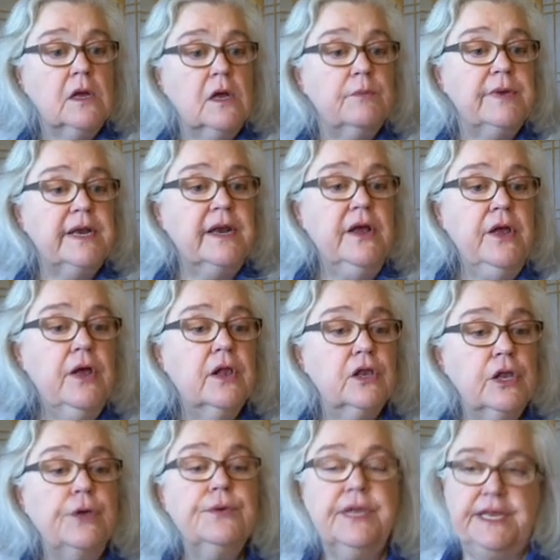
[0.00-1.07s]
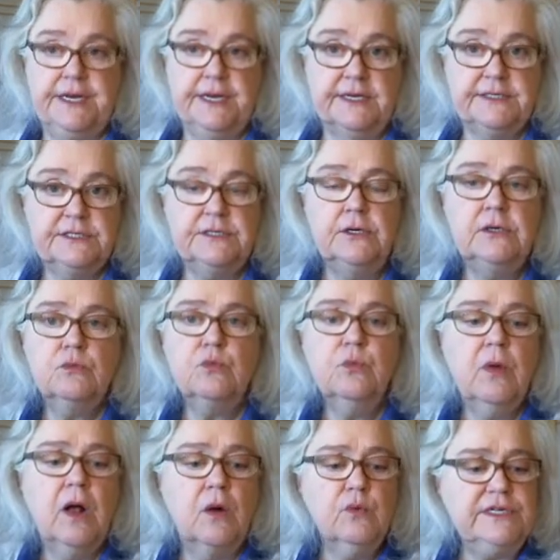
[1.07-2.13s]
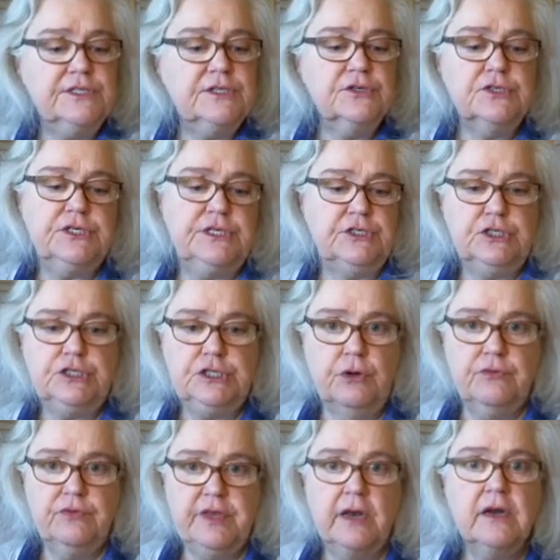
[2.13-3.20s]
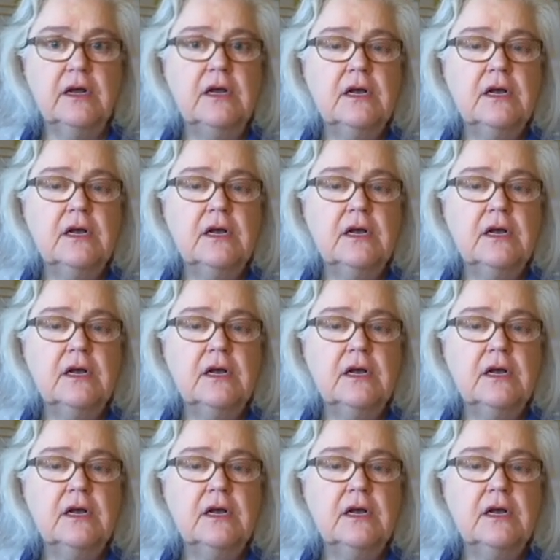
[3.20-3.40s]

But loneliness. Research has shown that